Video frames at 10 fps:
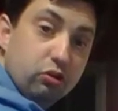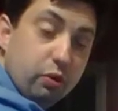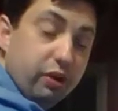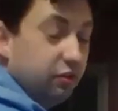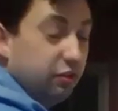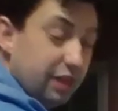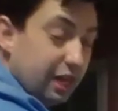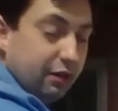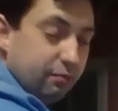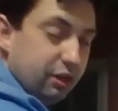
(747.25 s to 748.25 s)
squared,
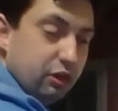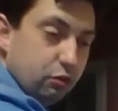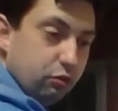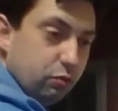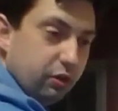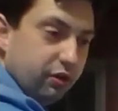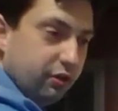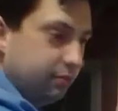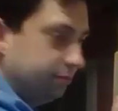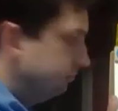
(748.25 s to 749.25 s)
negative BQ
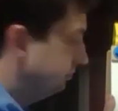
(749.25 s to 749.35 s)
squared.